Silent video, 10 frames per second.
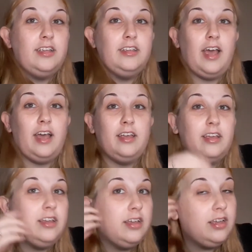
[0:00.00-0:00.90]
Yeah.
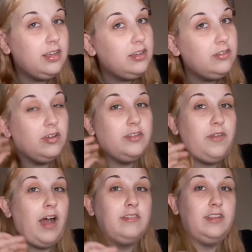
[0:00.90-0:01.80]
Sorry? No, you're
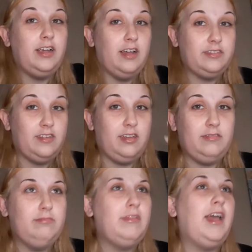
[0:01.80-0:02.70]
fine. like, as,
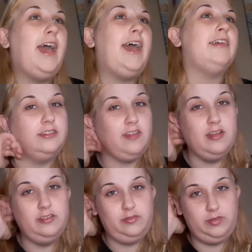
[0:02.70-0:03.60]
hey, as
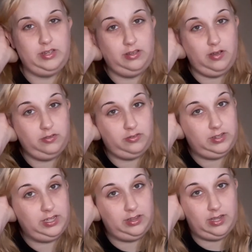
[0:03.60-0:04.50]
long as we can go
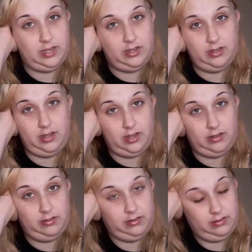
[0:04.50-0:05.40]
see the,
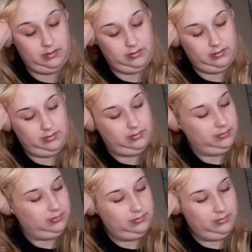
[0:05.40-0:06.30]

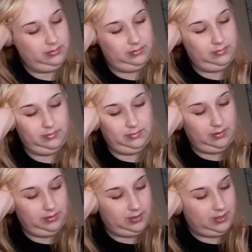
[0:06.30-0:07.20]
uh,
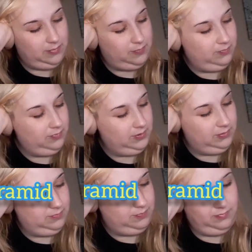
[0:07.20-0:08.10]
the
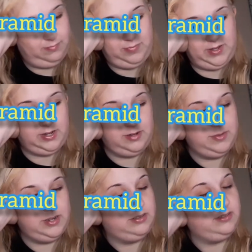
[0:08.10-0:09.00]

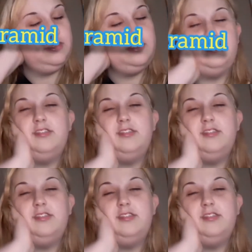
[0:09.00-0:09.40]
pyramids.